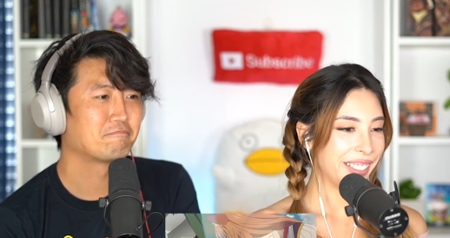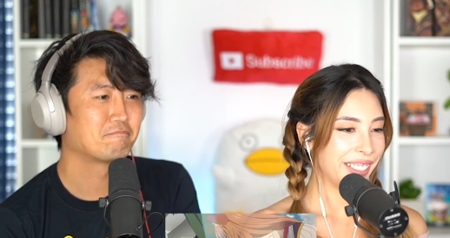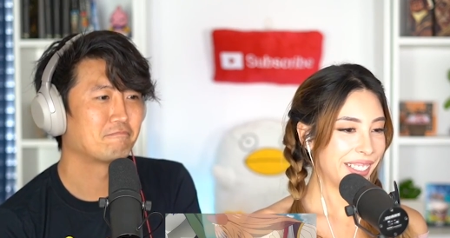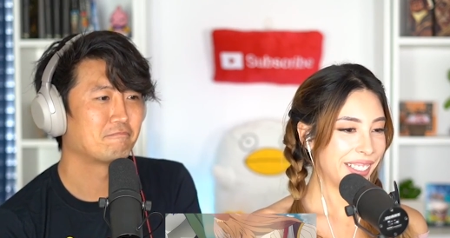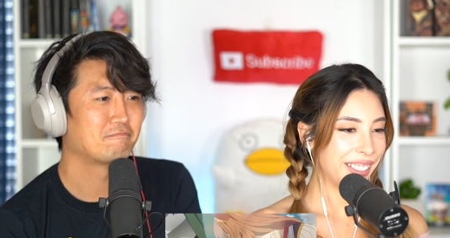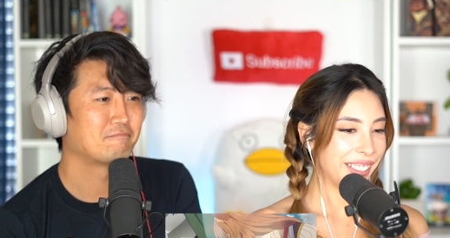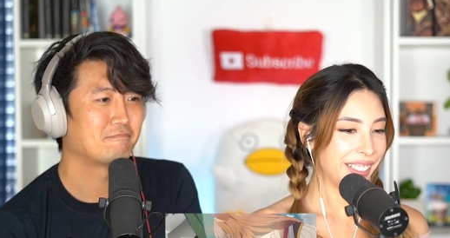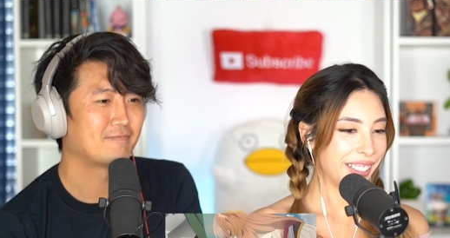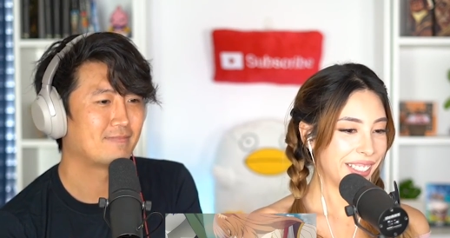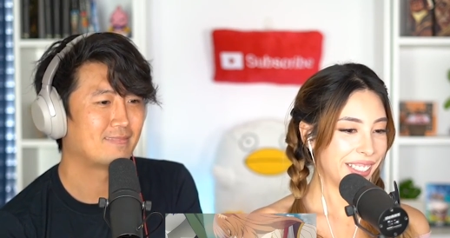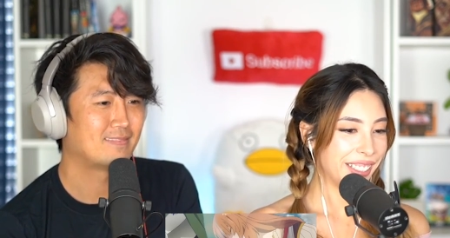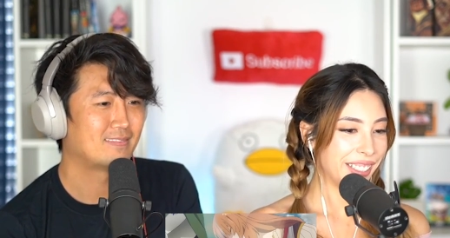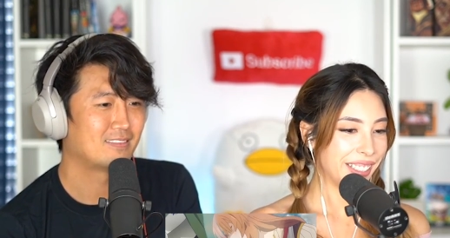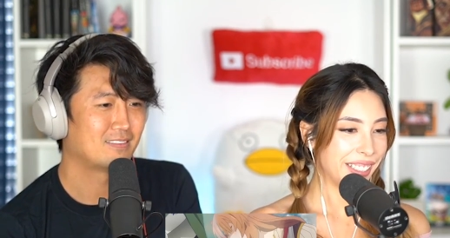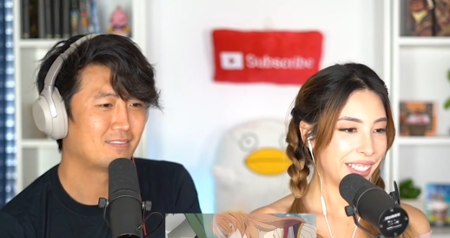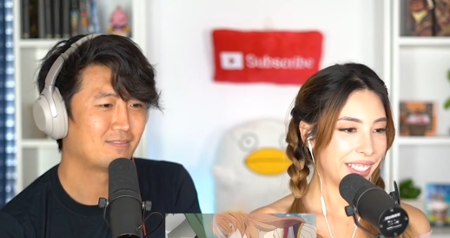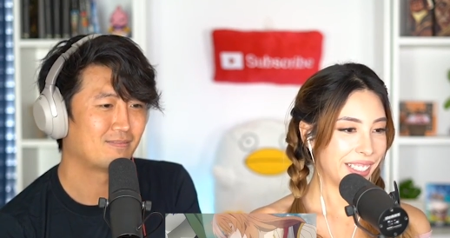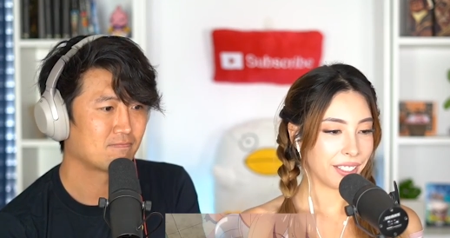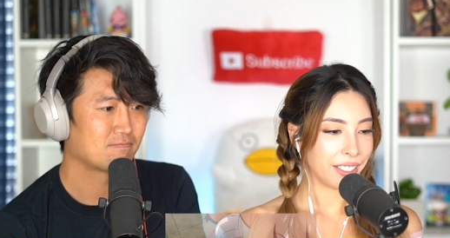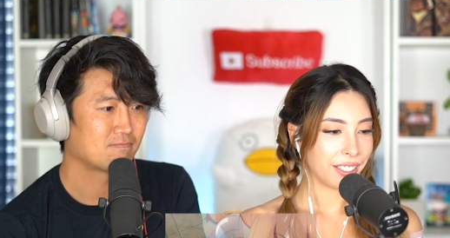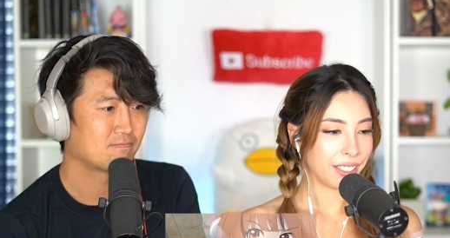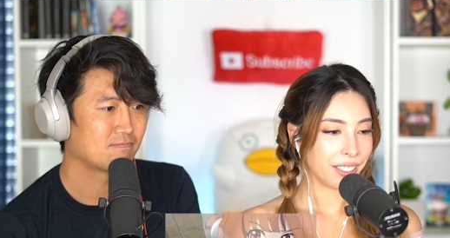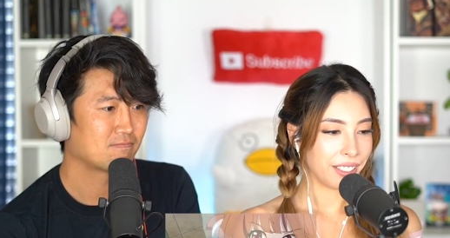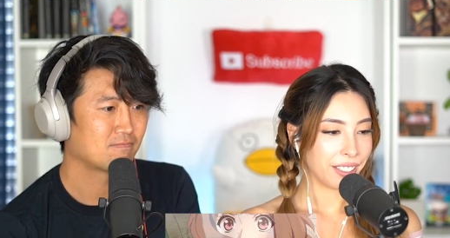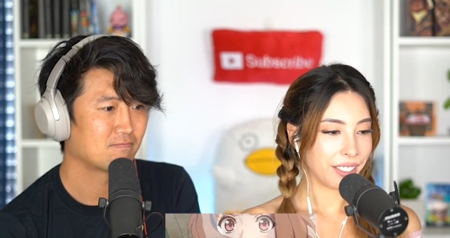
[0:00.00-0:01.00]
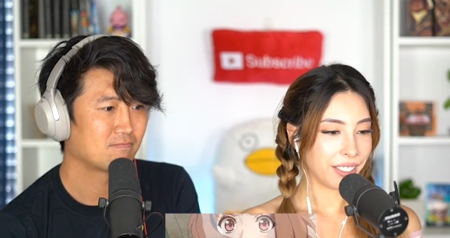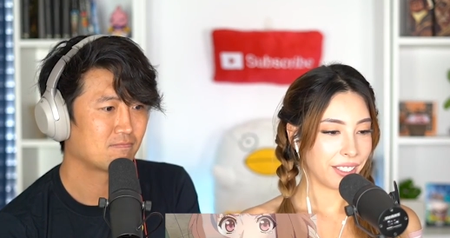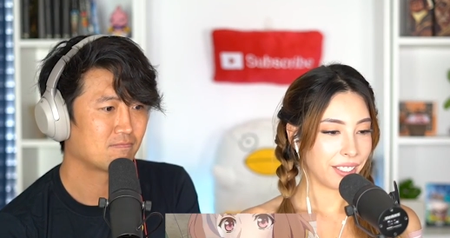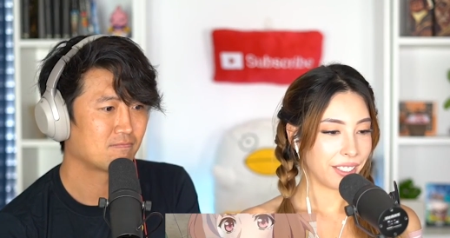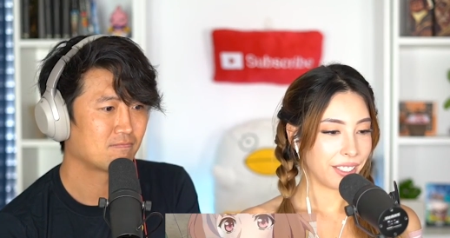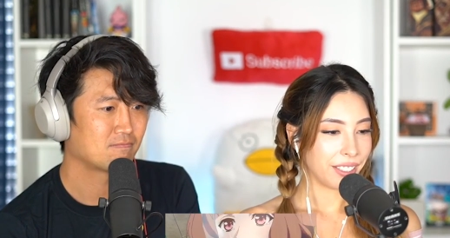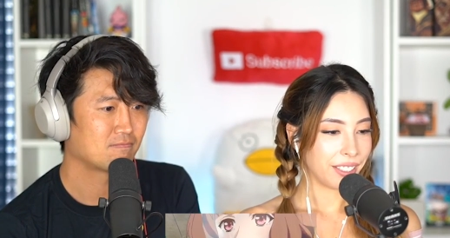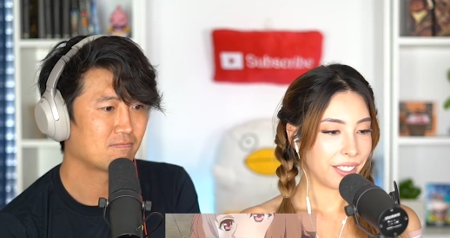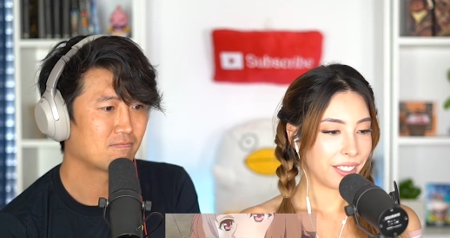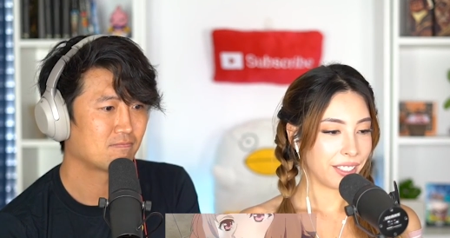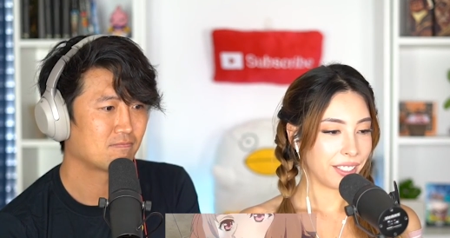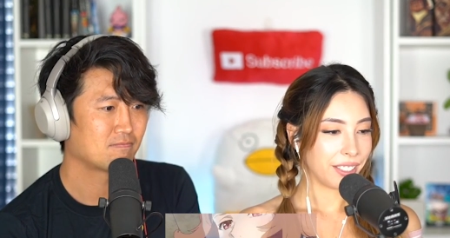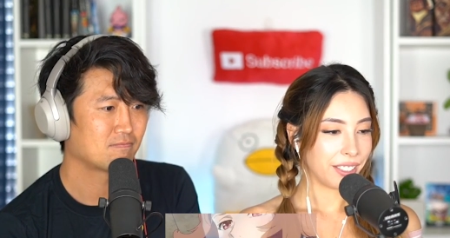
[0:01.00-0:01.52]

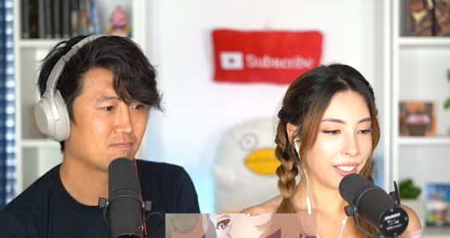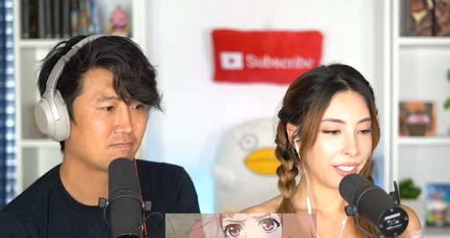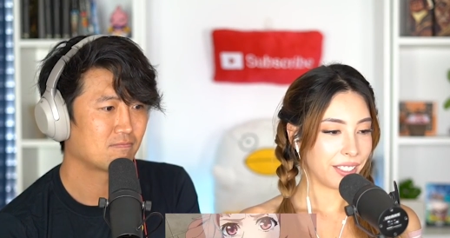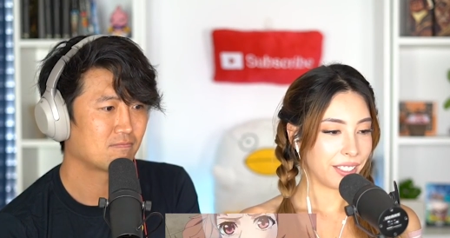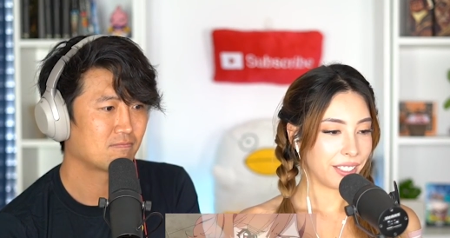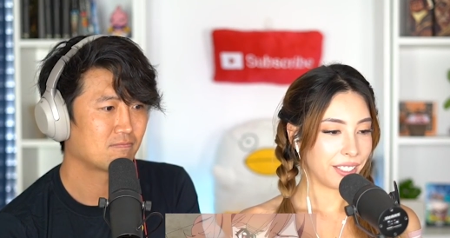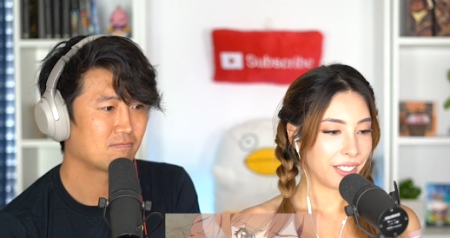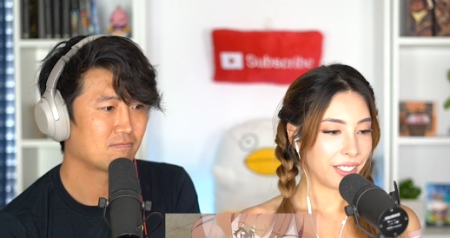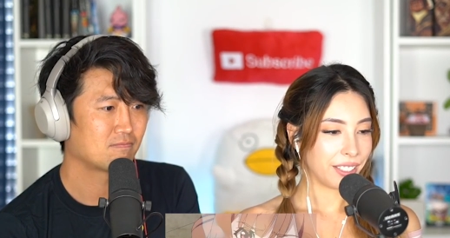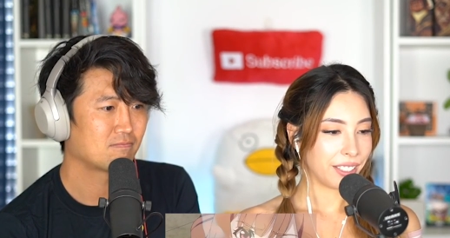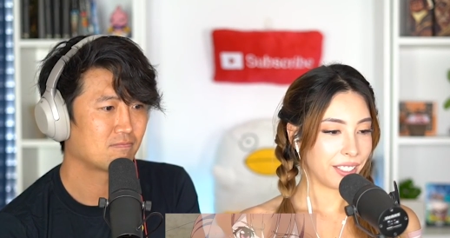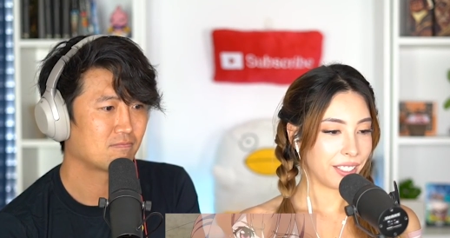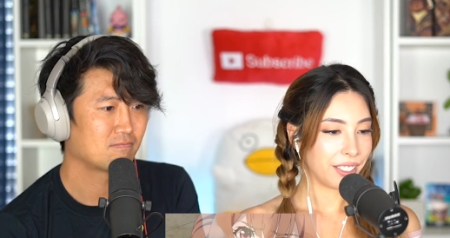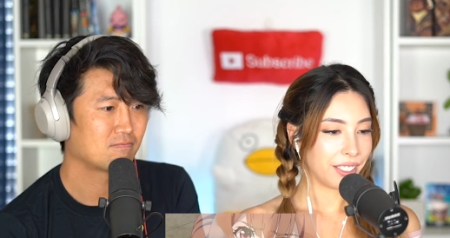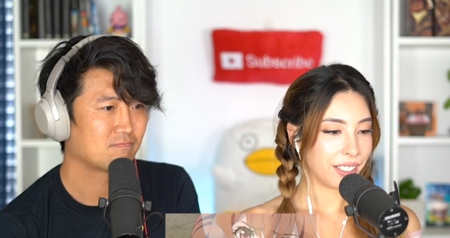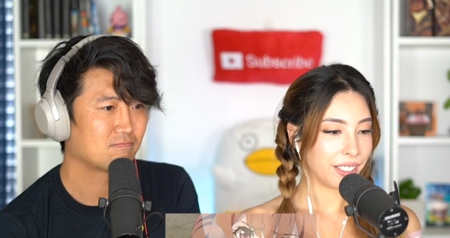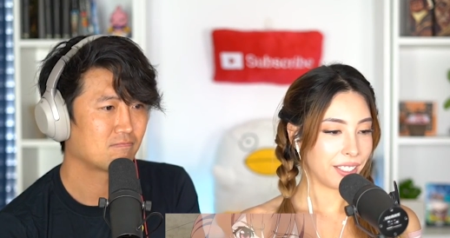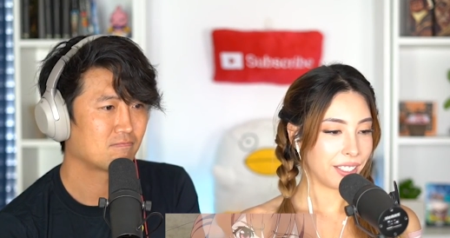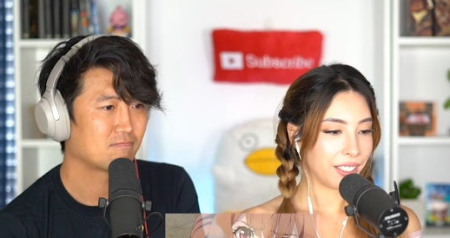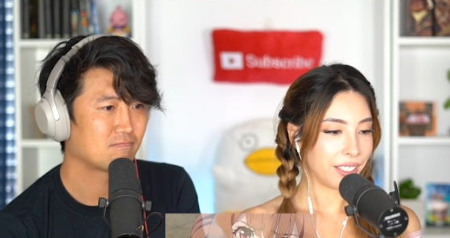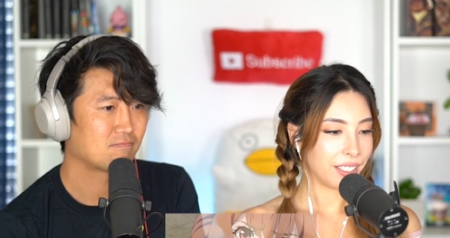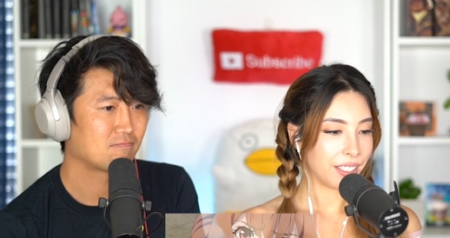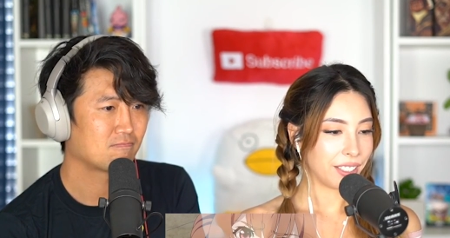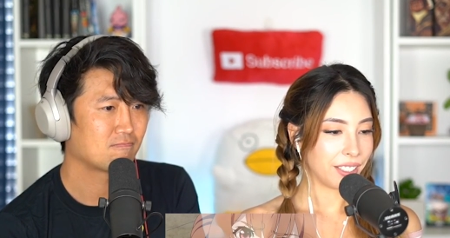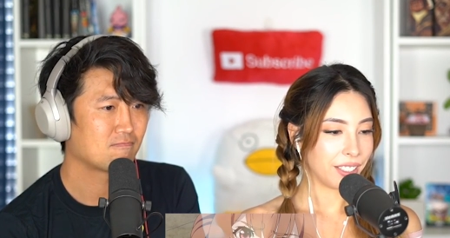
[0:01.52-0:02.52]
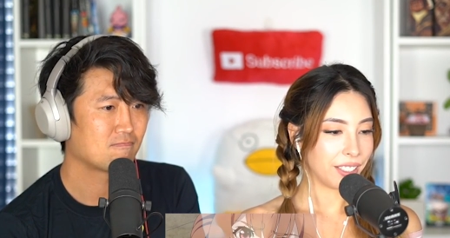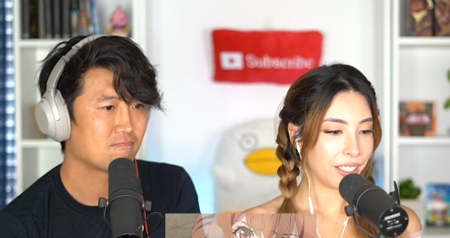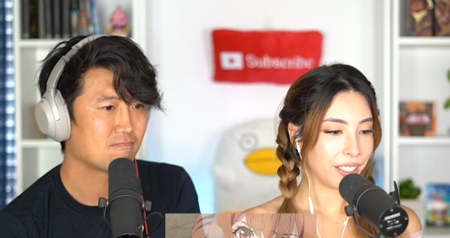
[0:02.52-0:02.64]
Nothing is said.